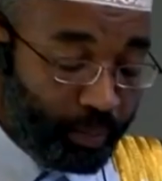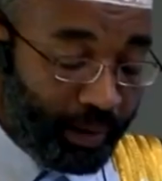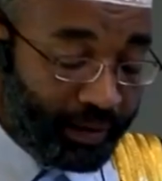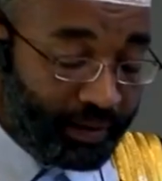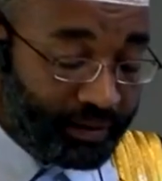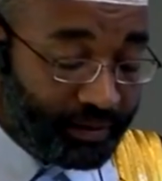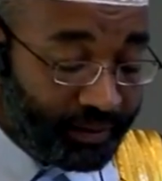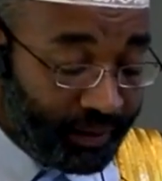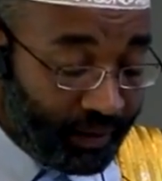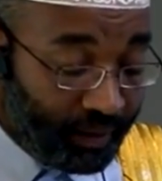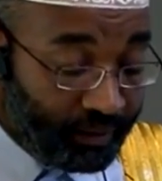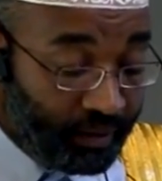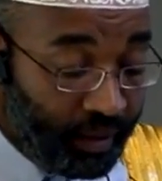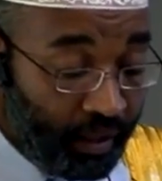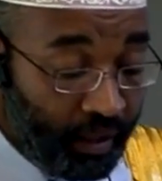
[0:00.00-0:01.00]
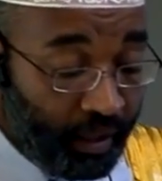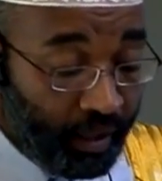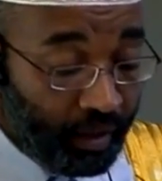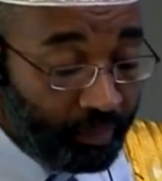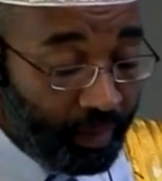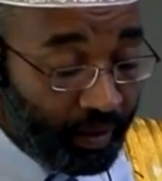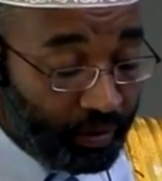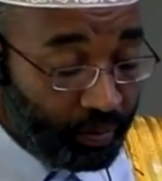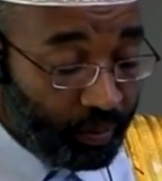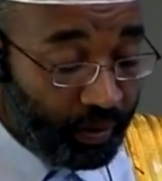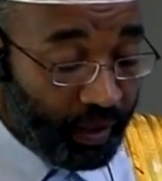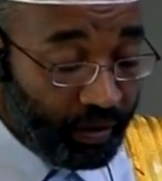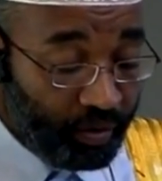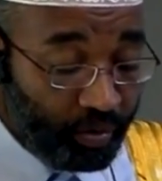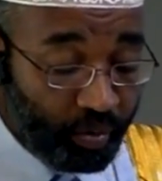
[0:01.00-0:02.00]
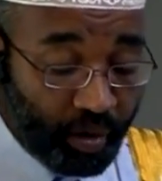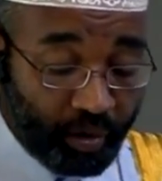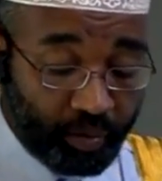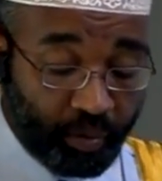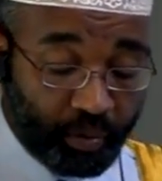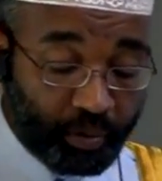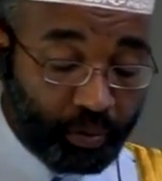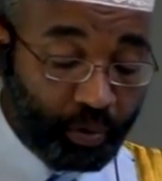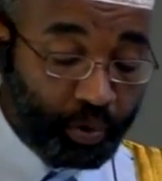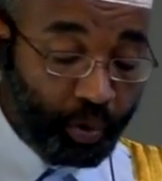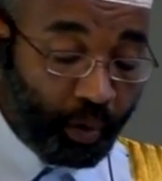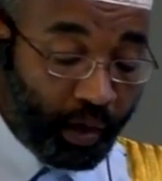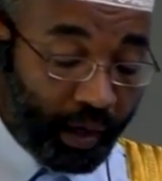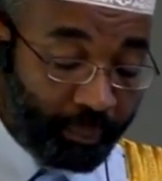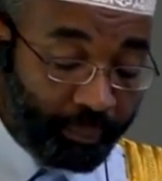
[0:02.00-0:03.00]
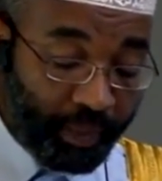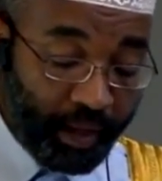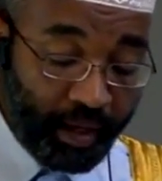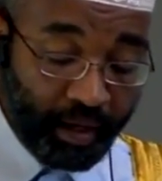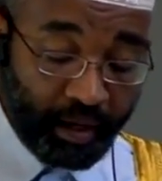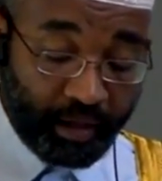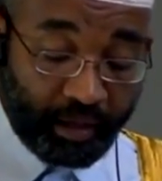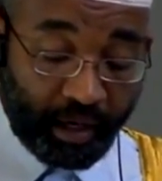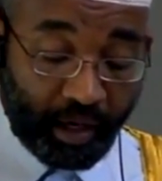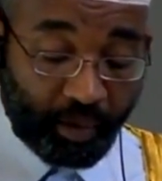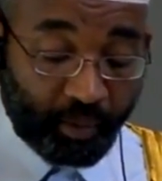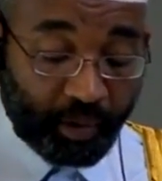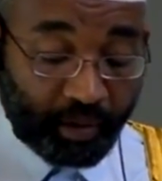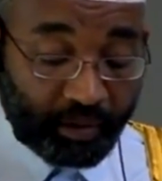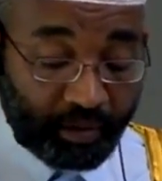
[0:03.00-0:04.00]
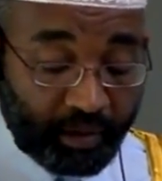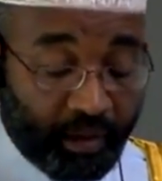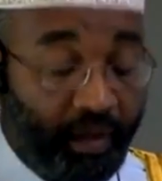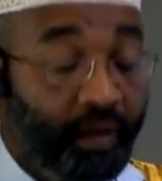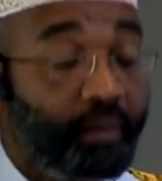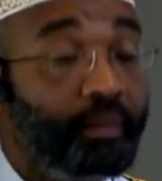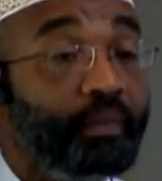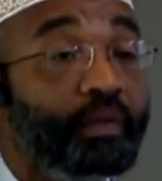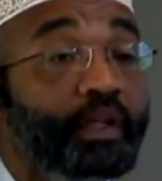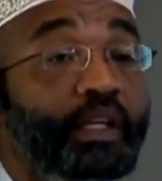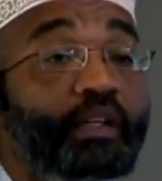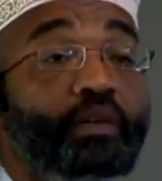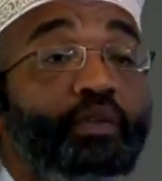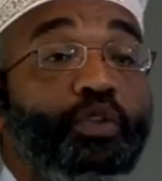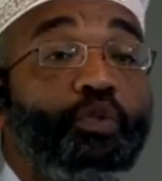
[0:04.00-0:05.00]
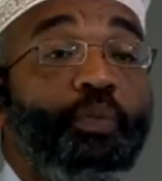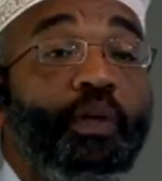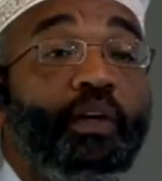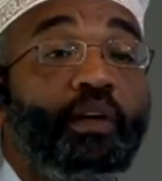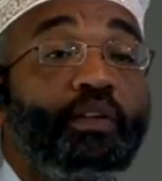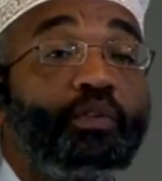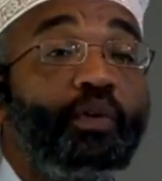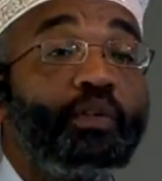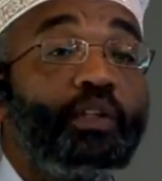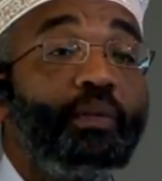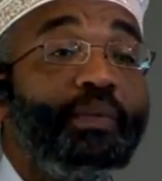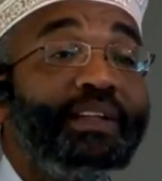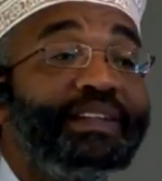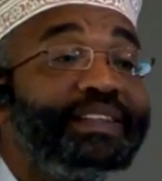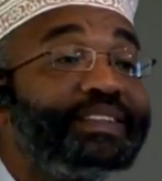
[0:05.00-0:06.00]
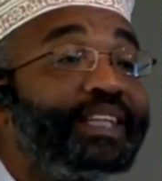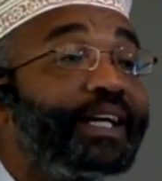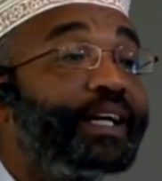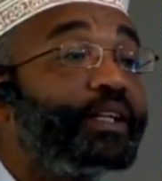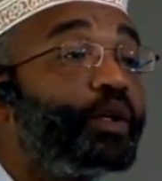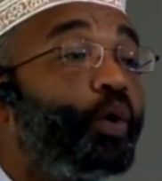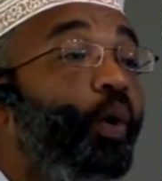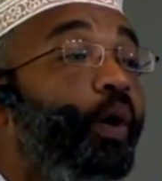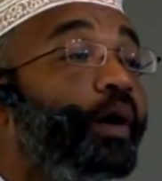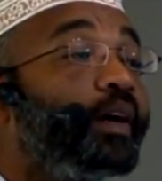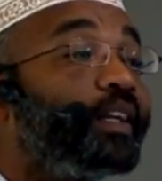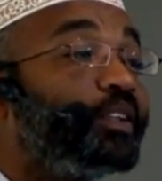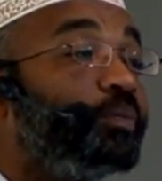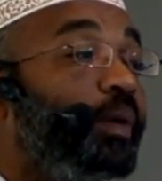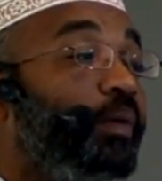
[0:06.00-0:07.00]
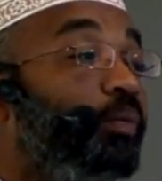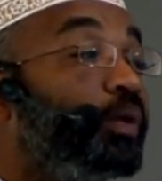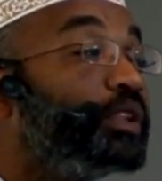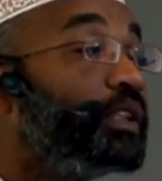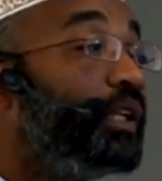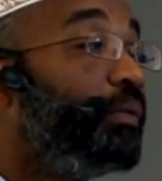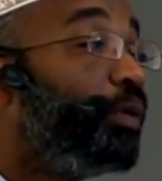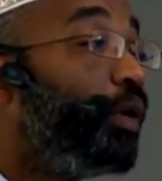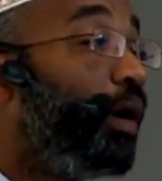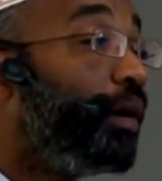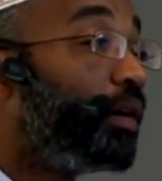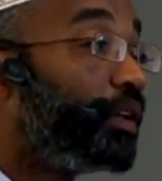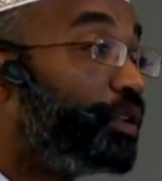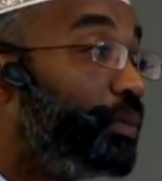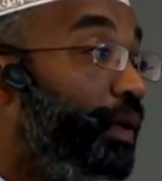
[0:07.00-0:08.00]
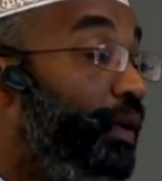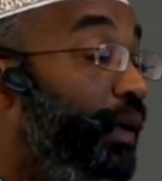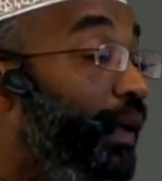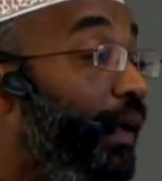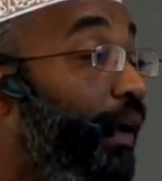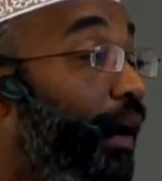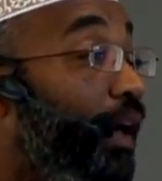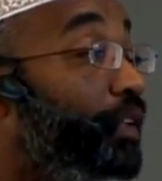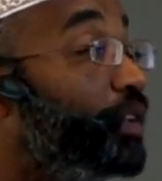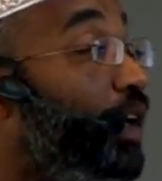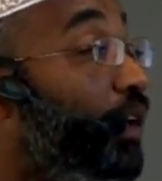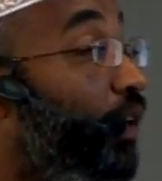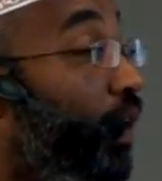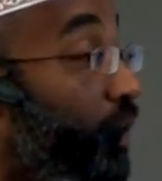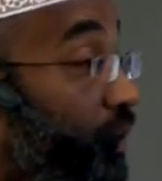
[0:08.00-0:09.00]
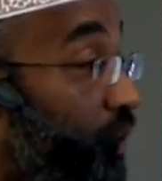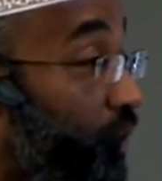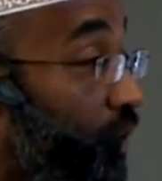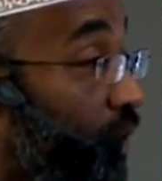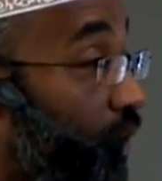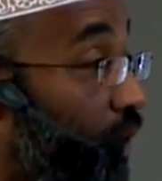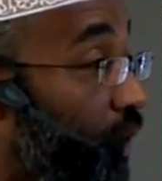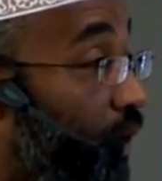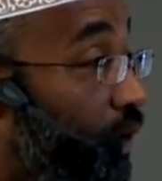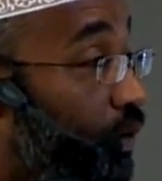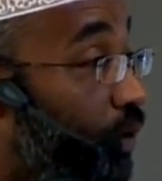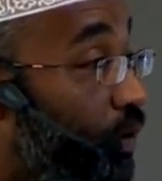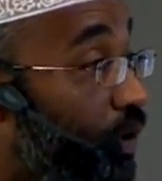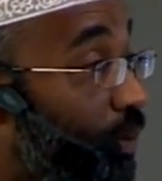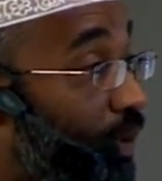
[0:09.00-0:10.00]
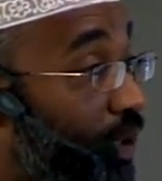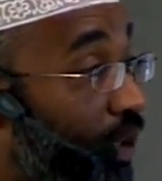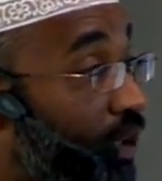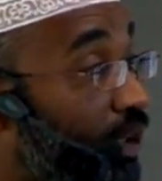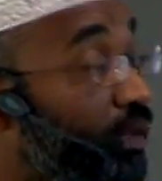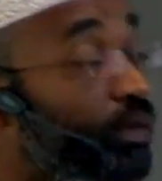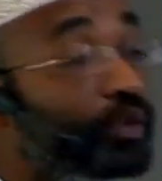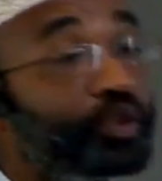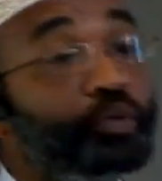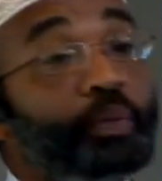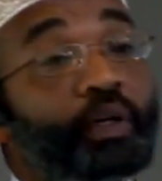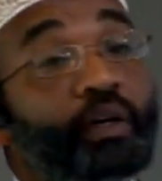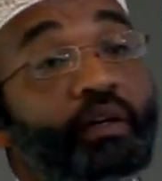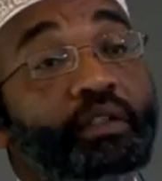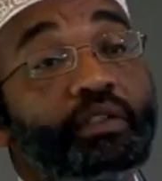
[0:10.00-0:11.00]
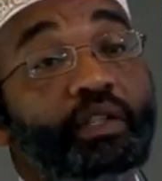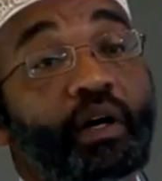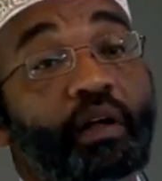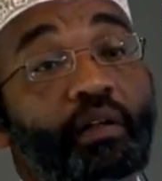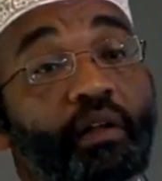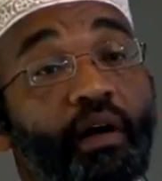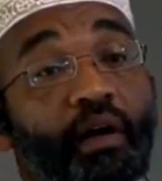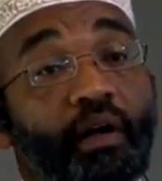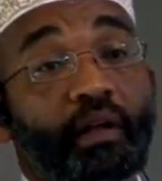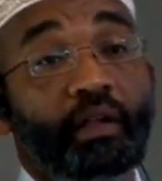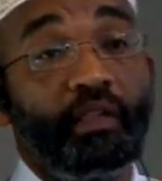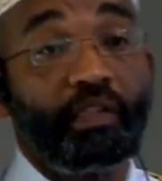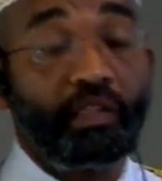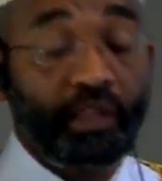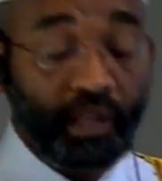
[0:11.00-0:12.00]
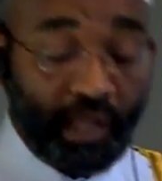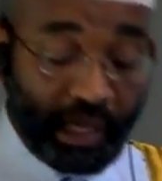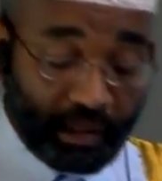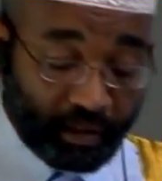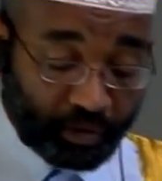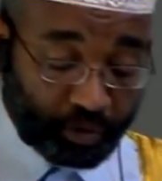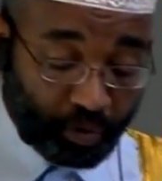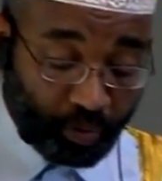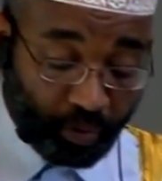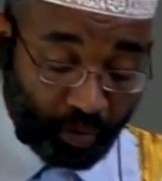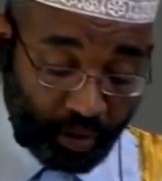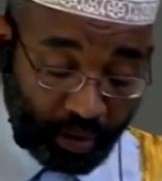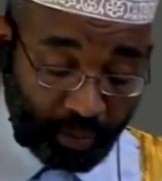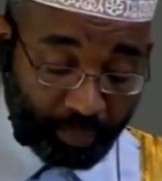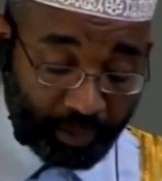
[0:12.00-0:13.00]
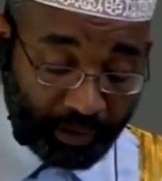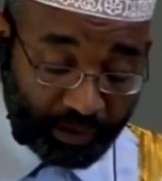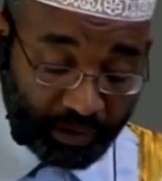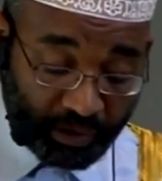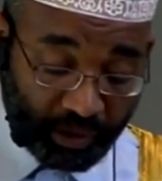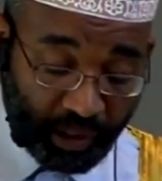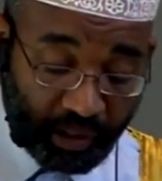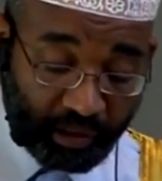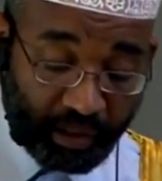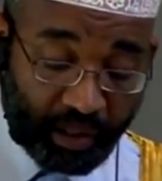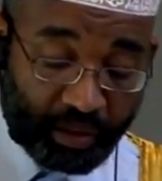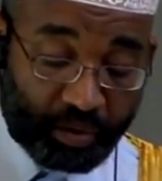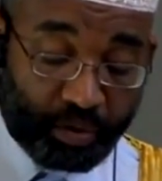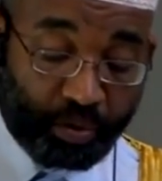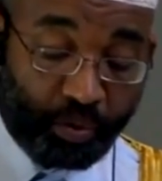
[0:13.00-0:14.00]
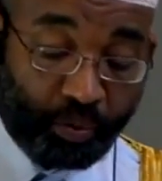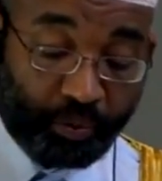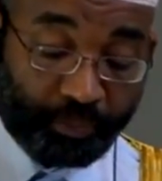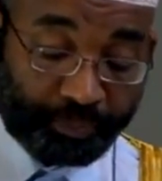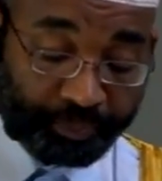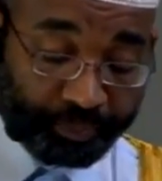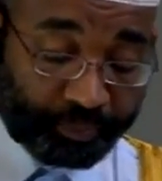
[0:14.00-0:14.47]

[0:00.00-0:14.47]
to buy a ticket and make sure that you are going to show up and our um, keynote speaker is going to be the second congressman, Muslim congressman Andre Carson. He's going to be the keynote speaker, inshallah, in the gala. So please, inshallah, do,